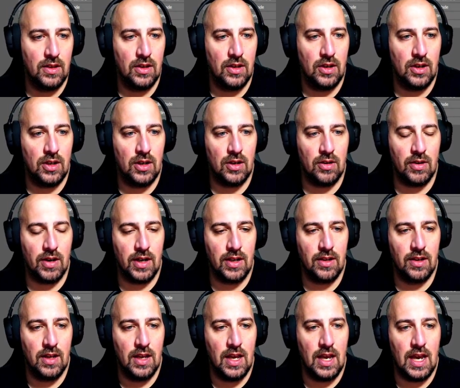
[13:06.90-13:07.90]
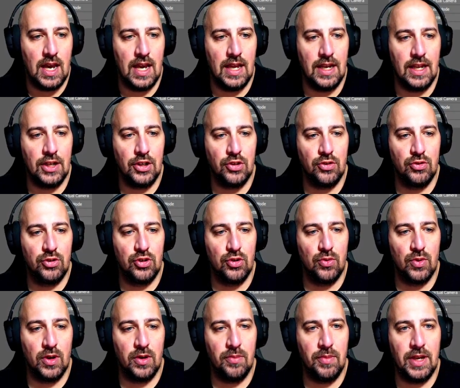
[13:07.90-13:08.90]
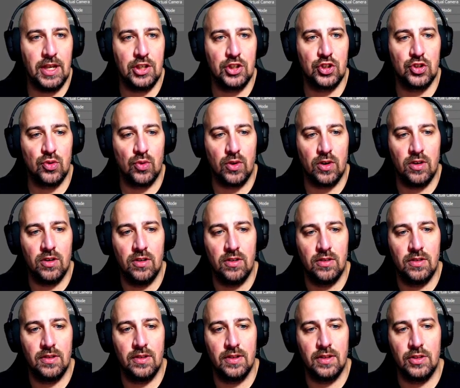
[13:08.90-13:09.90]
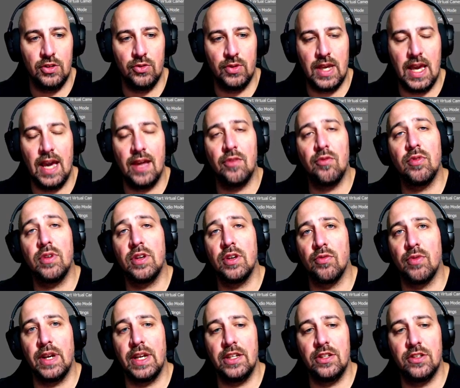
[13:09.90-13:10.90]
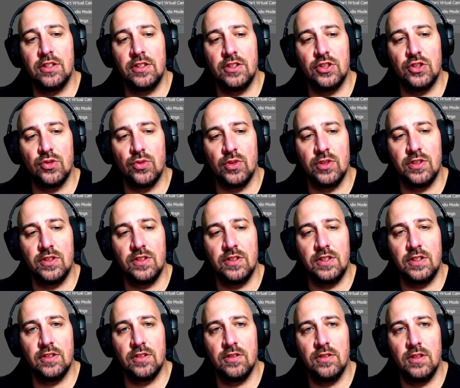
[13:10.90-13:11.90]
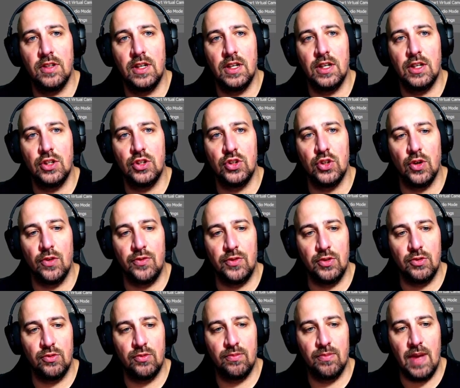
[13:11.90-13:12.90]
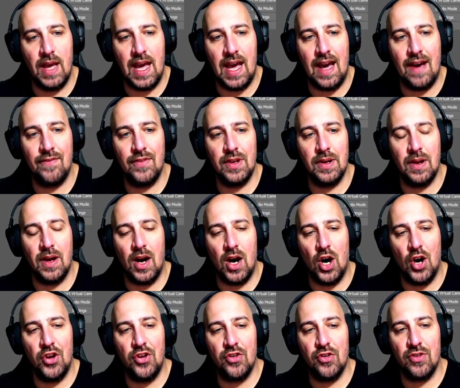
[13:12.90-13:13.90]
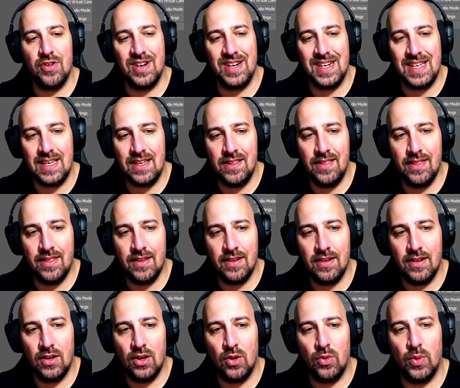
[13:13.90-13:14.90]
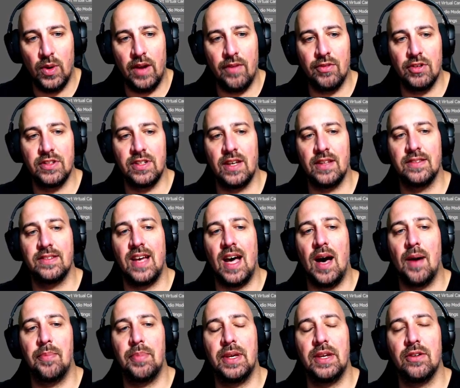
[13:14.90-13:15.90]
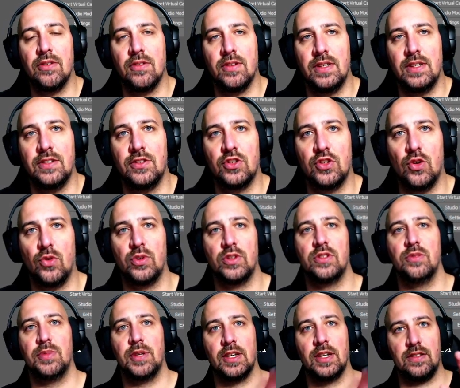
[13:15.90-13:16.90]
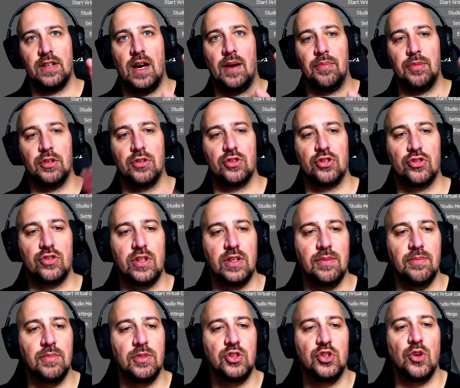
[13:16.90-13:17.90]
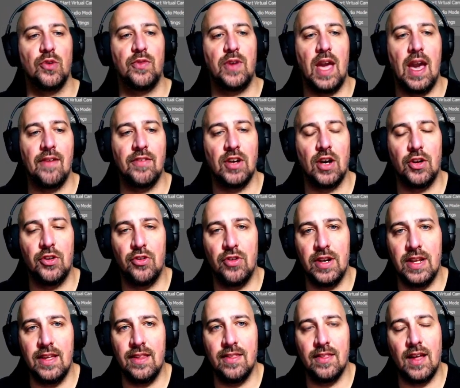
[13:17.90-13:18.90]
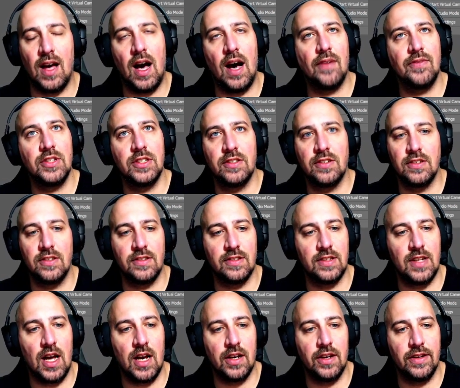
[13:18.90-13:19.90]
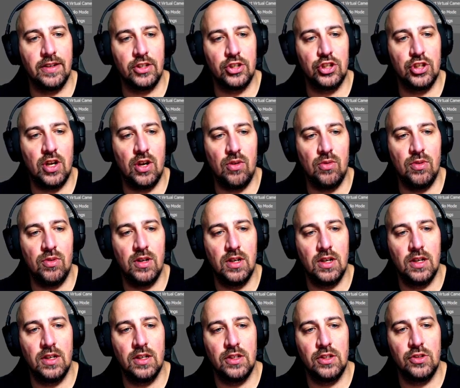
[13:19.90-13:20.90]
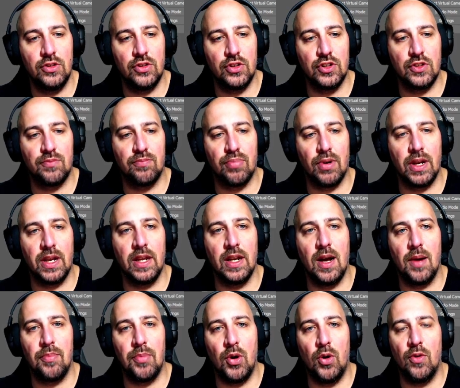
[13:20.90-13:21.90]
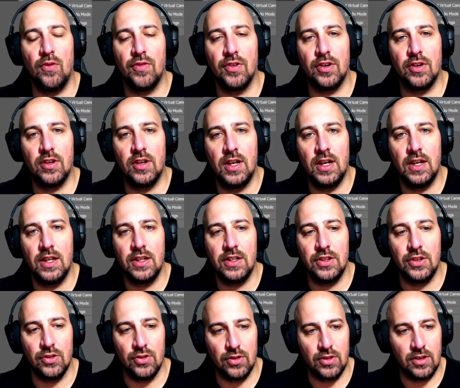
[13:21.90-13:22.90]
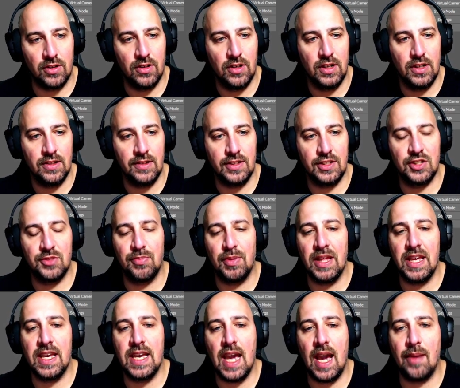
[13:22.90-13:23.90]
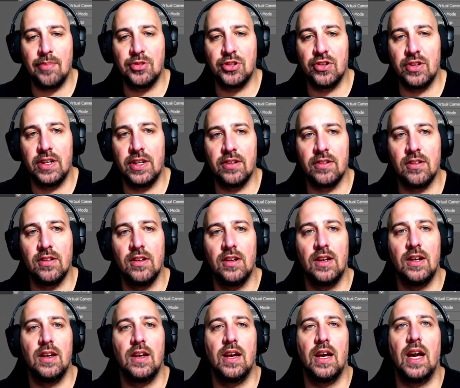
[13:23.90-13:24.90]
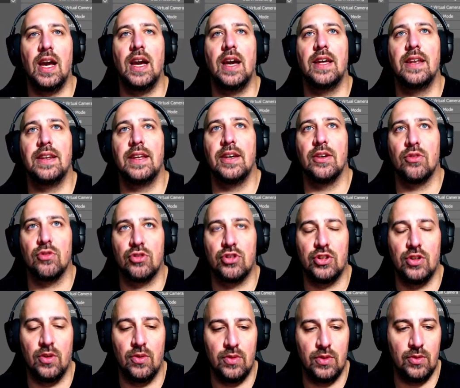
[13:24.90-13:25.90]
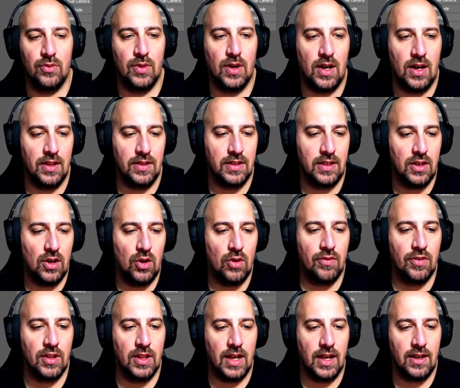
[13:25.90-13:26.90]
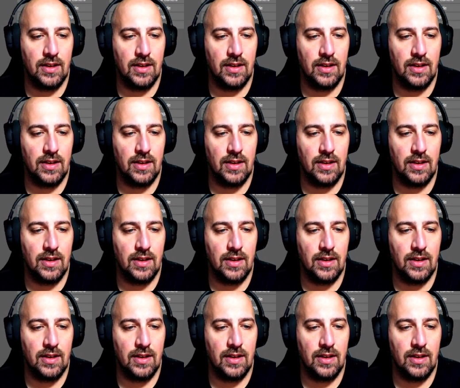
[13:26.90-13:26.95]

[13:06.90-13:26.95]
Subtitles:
All right. And then you do want to make sure you can rearrange these sources here. So if you have it underneath, whatever's on top here is going to be on top of your stream. So if you have it underneath, obviously it's not going to show. You just bring it up over your display capture here, and it'll show you on the overlay.